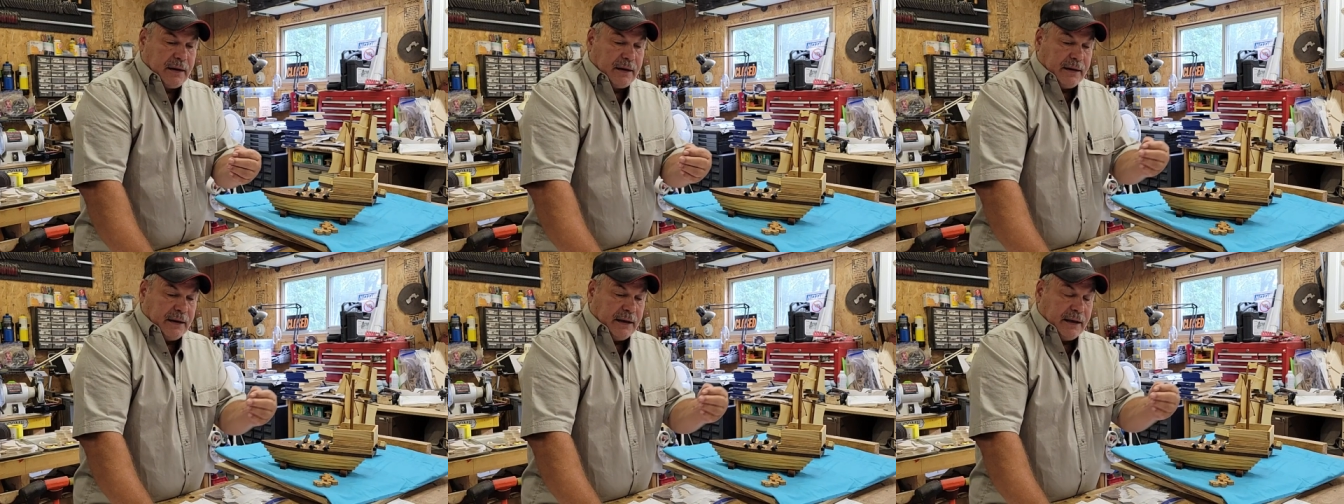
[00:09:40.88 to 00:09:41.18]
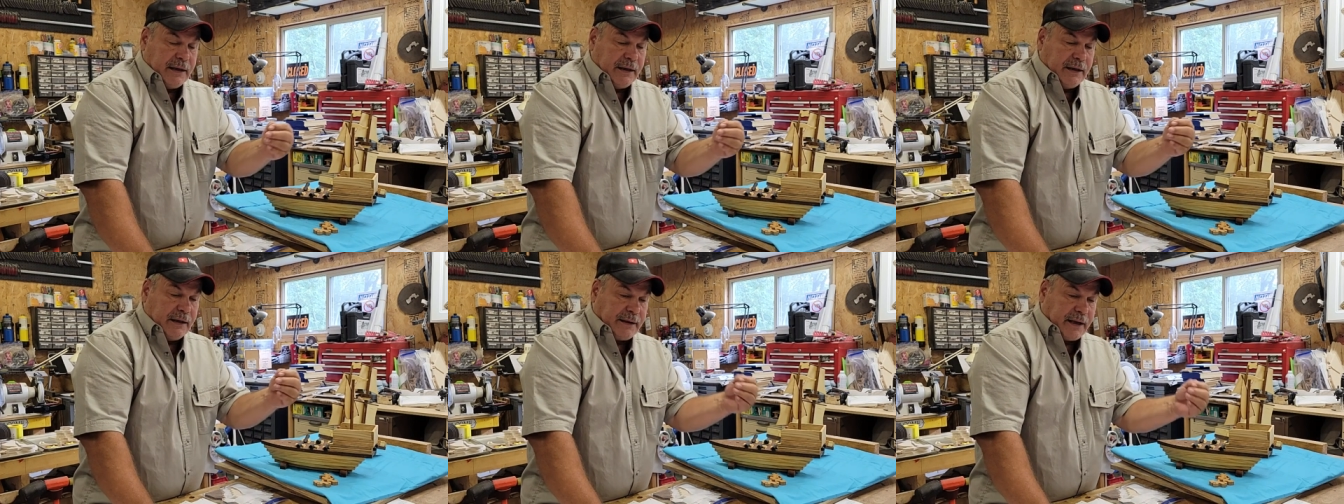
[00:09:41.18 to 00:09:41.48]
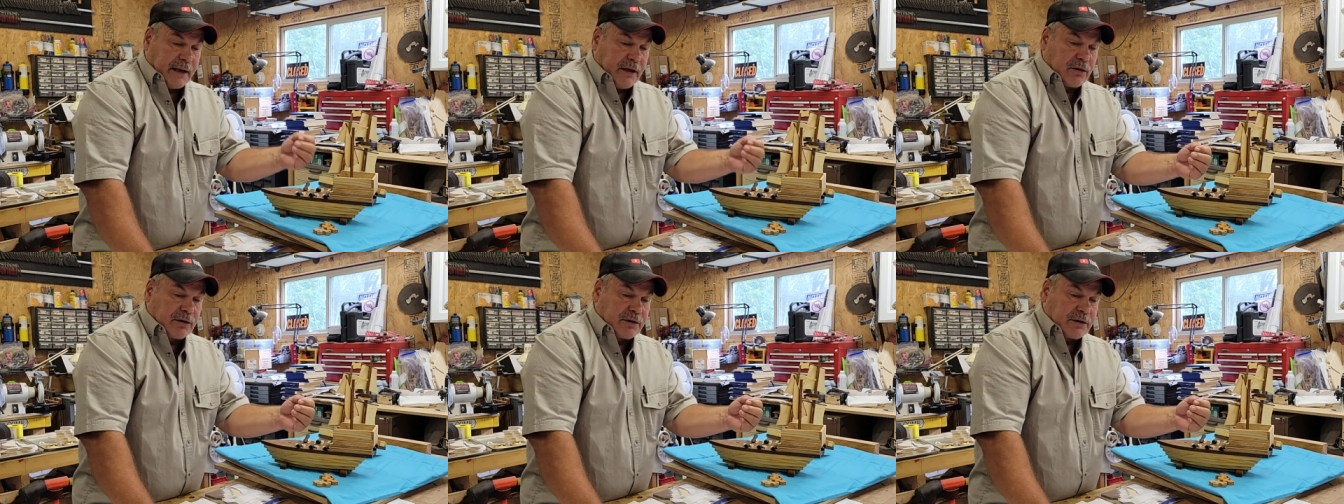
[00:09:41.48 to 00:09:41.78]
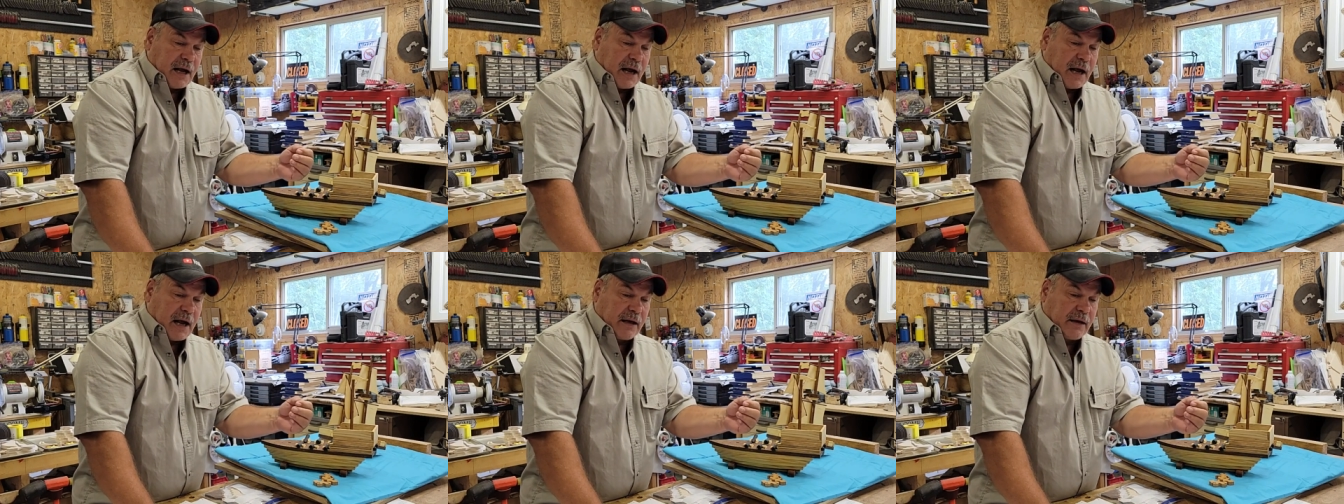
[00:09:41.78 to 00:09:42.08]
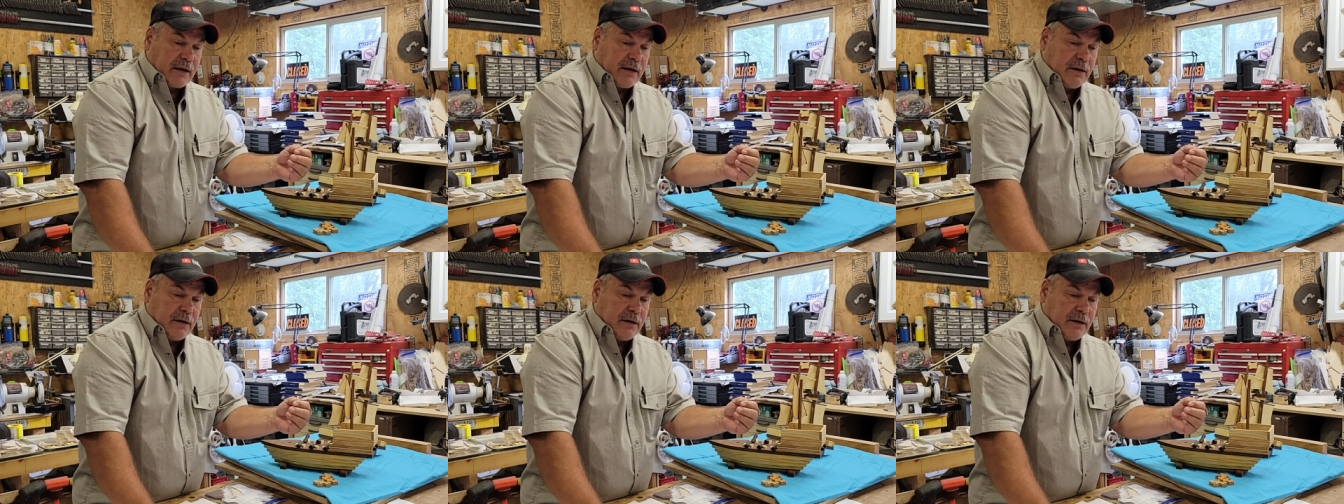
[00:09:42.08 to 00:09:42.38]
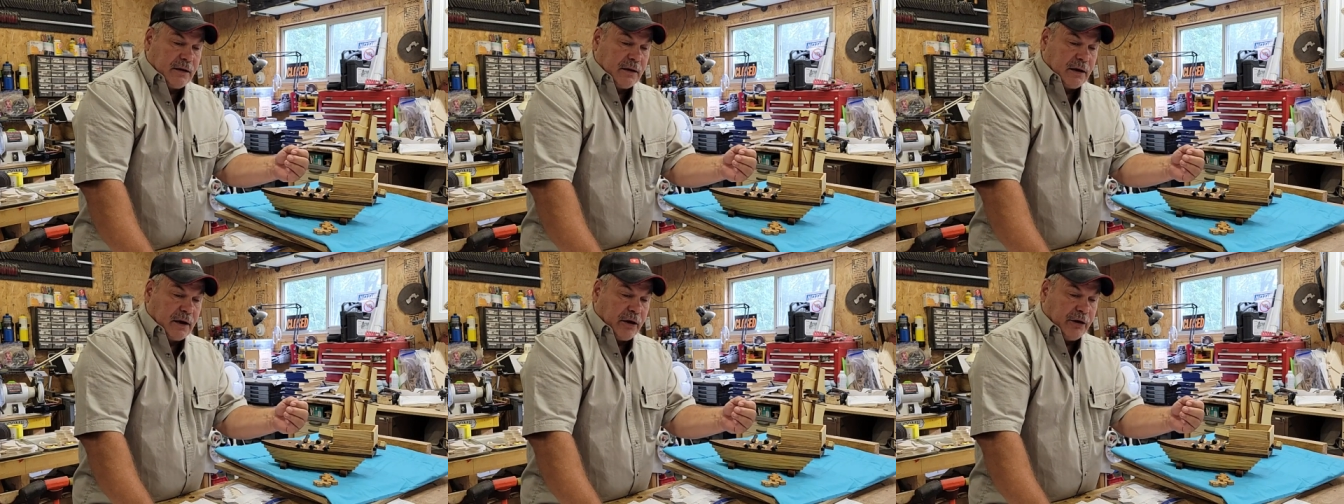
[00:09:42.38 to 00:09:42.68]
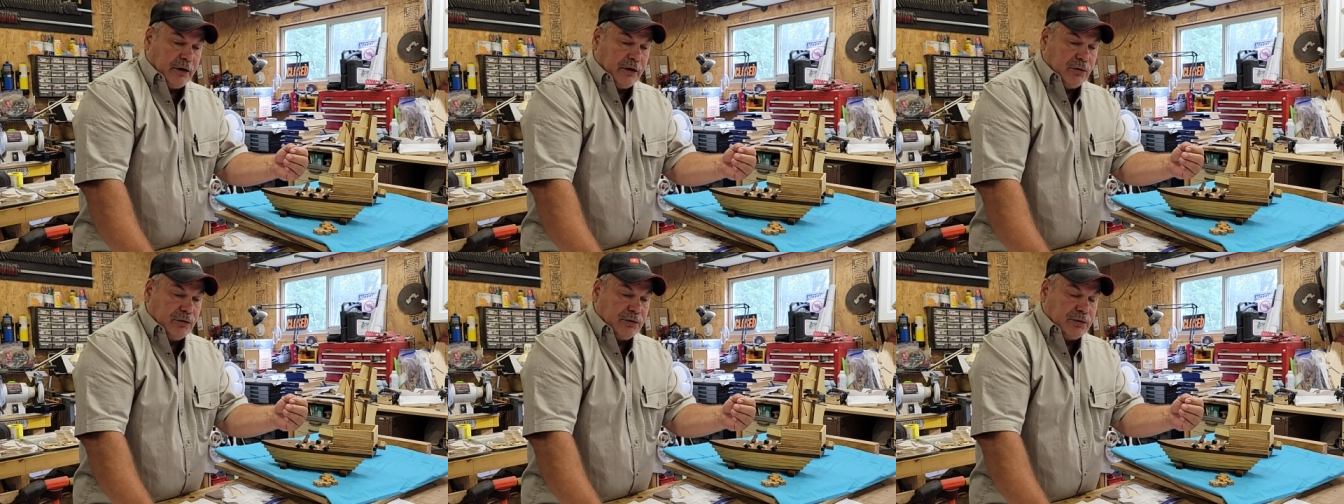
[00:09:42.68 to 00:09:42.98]
Then in the tailstock, I'll
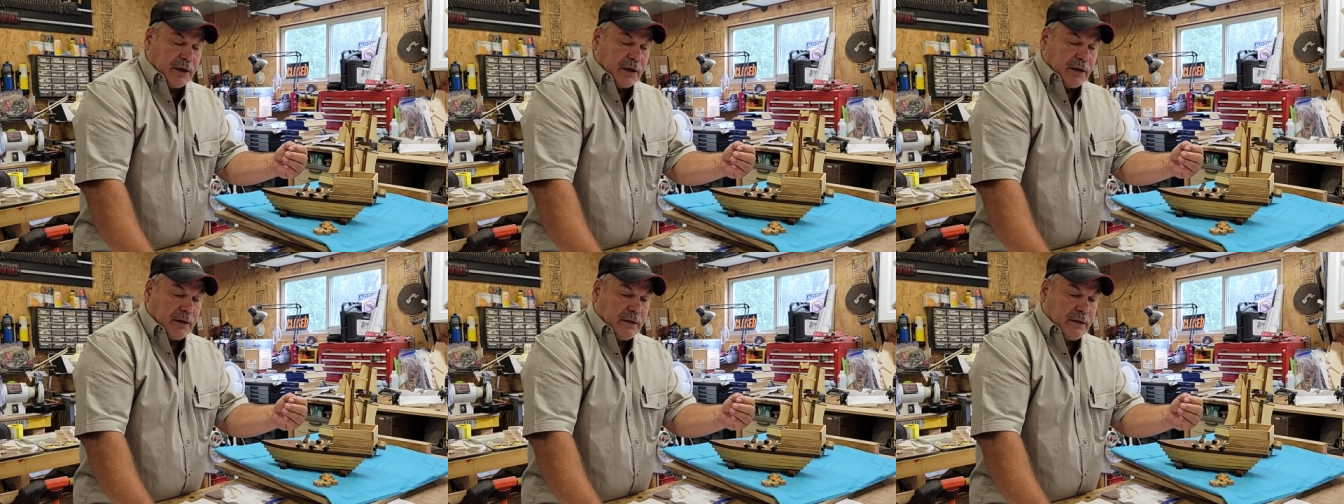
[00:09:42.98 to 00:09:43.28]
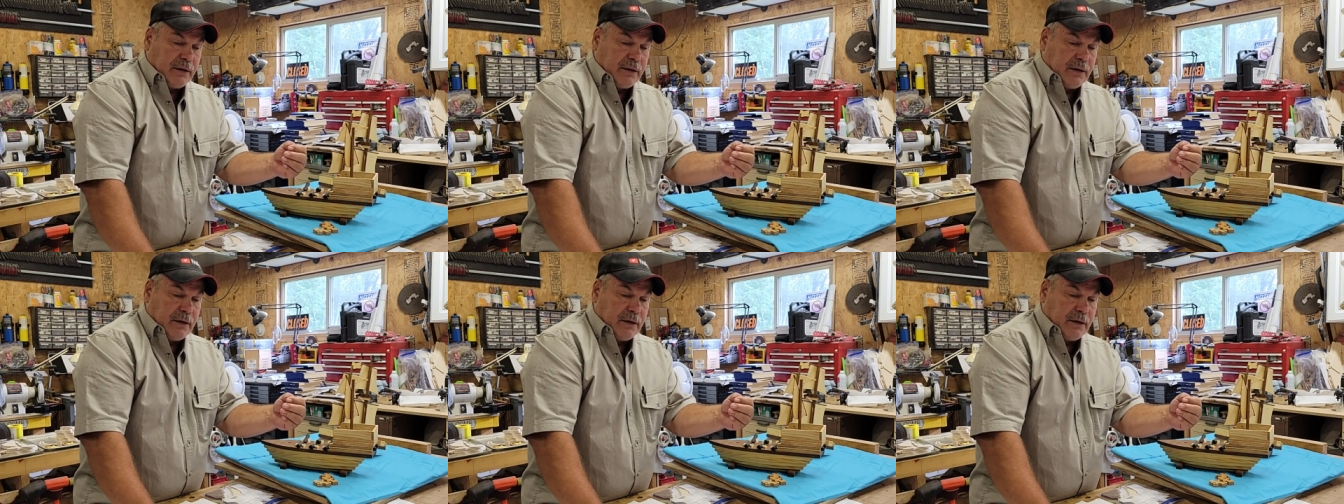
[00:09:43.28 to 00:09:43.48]
use a,